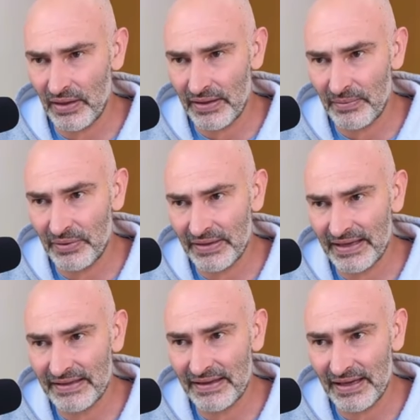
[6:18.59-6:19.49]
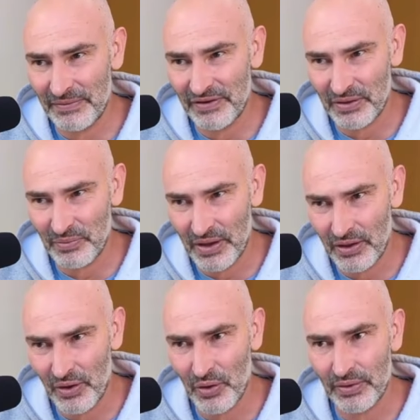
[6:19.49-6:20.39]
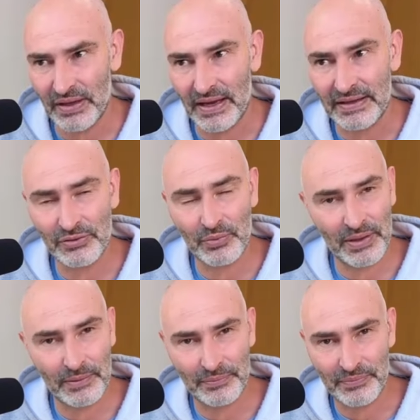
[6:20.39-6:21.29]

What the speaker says: that protects the king very well on the light square.